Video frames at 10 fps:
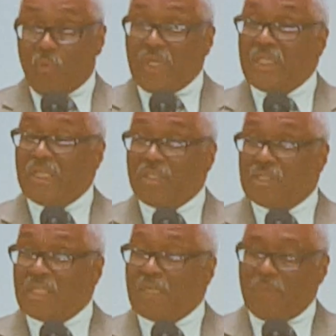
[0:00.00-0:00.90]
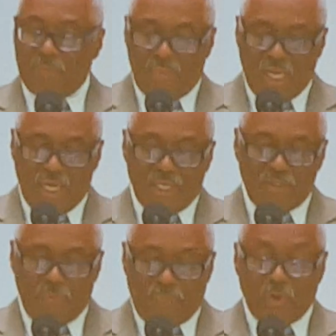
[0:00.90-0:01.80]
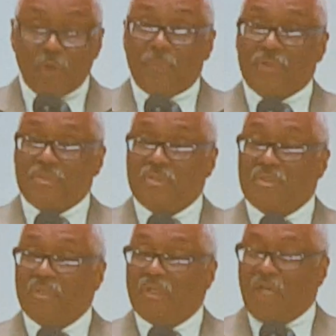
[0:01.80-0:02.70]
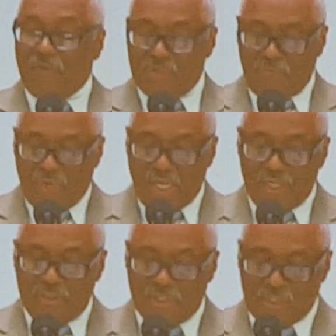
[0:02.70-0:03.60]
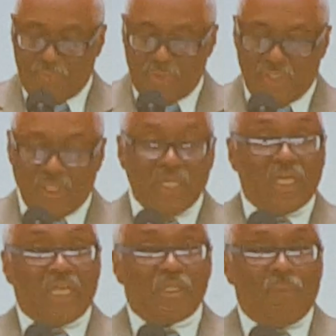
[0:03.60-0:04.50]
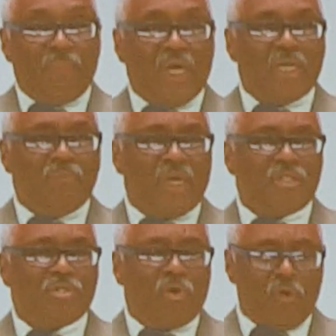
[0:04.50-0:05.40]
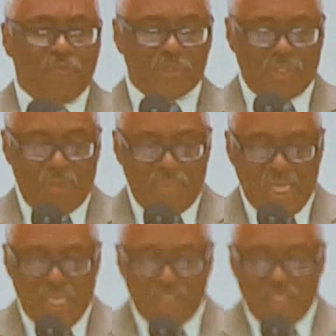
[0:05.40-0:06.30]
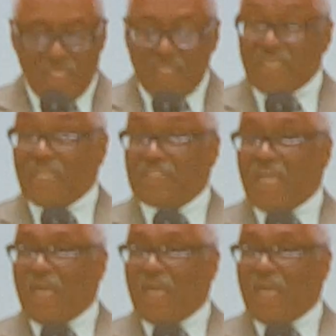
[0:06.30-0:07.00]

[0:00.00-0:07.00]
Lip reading: We need to keep in mind the purpose of divine discipline and abide by Jehovah's command not to